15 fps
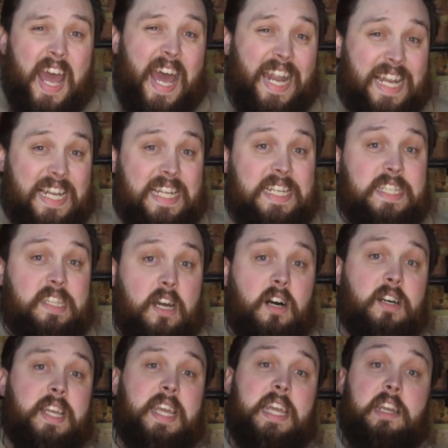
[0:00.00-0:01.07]
at least our
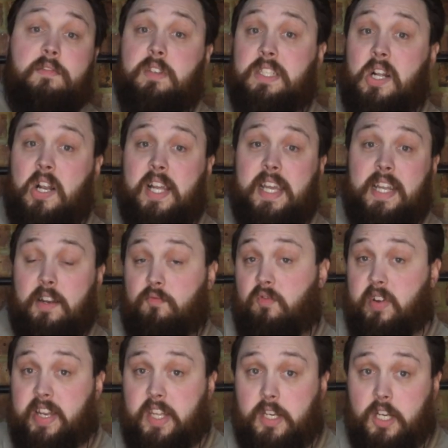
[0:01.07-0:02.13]
gear is clean and
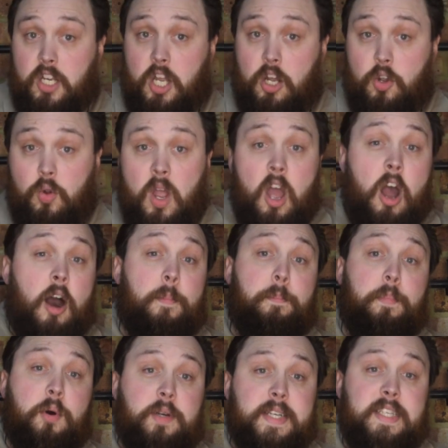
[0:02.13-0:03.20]
ready to go, our
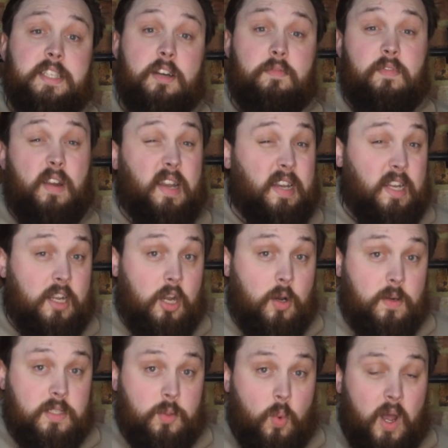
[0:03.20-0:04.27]
bodies are ready to go
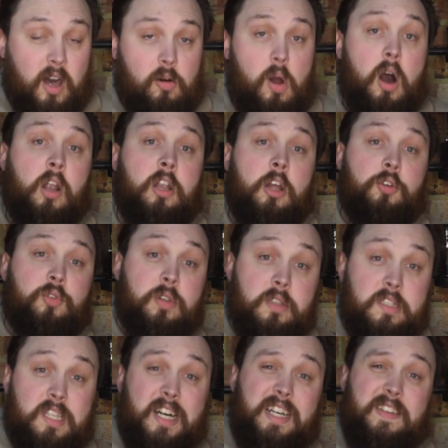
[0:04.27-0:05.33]
as well, our local
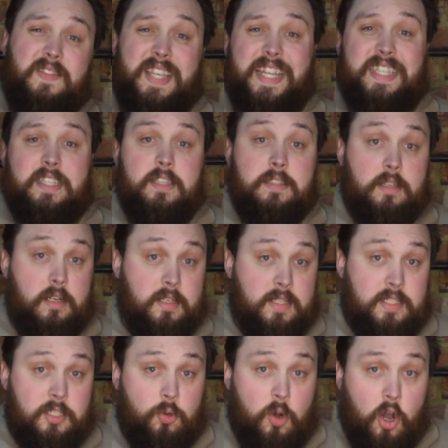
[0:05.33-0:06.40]
dive centres are
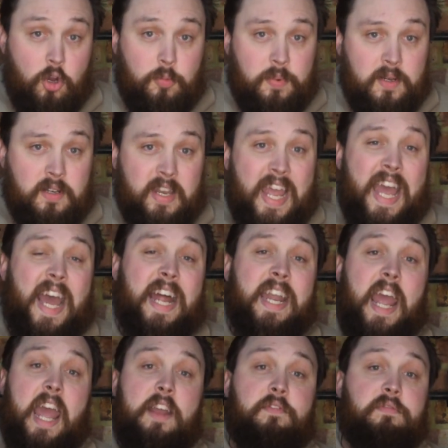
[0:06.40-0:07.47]
still open, and
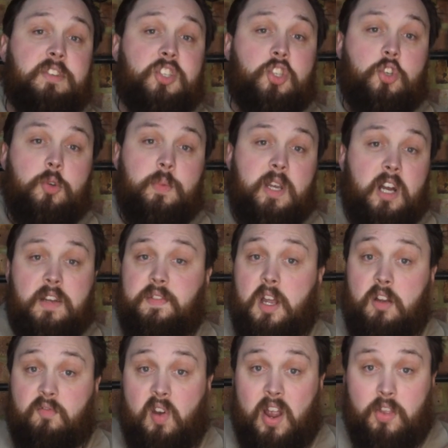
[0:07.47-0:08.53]
every scuba diver
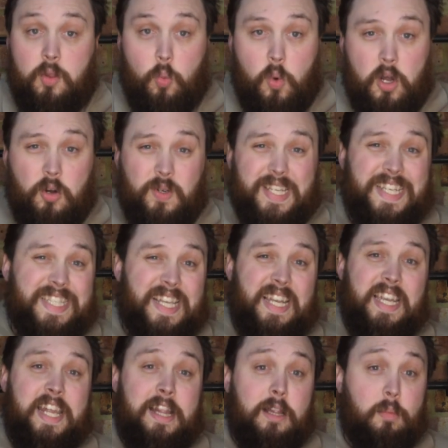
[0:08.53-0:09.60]
around the world is a
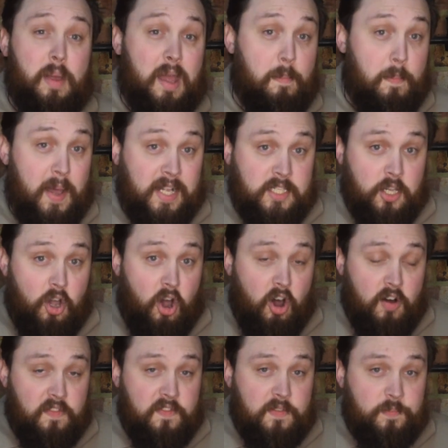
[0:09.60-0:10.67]
little bit better
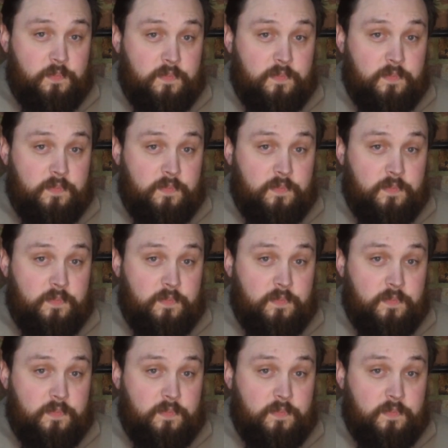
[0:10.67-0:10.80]
off.